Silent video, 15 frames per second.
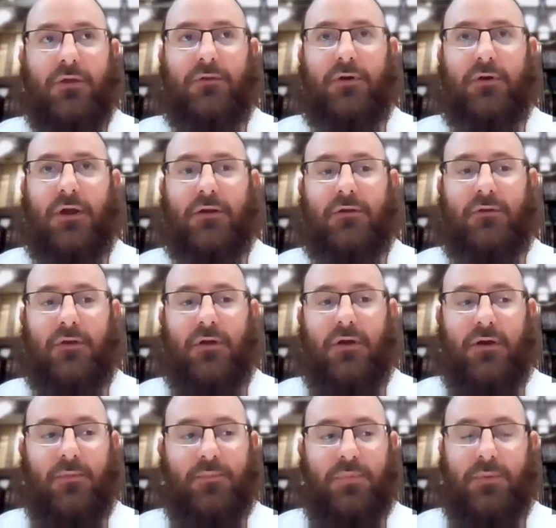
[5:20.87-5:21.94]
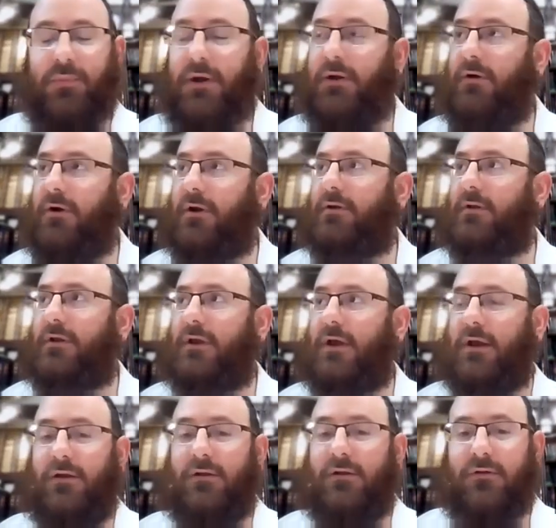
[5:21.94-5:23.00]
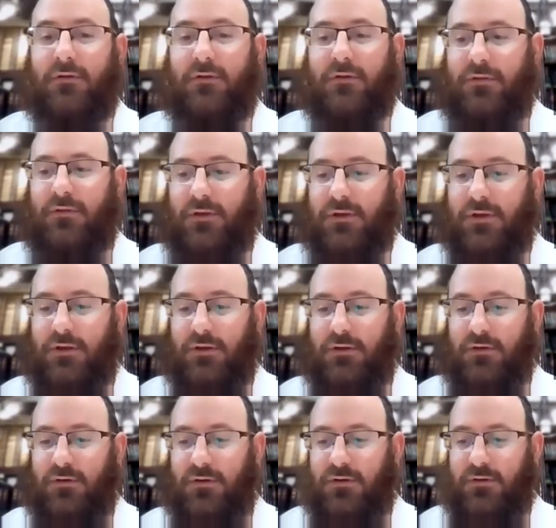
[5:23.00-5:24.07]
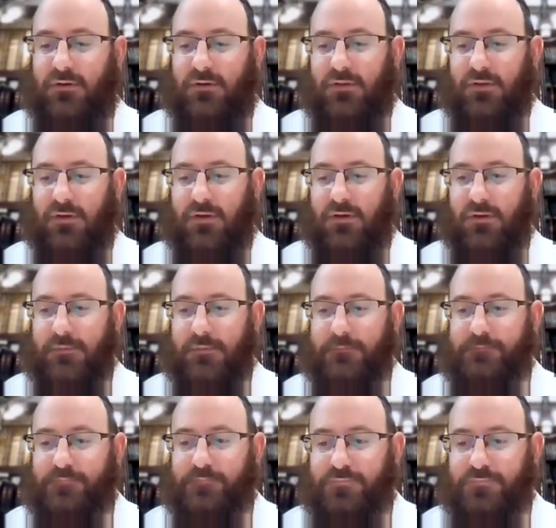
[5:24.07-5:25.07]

and they're not uh, preparing to get into the king, into the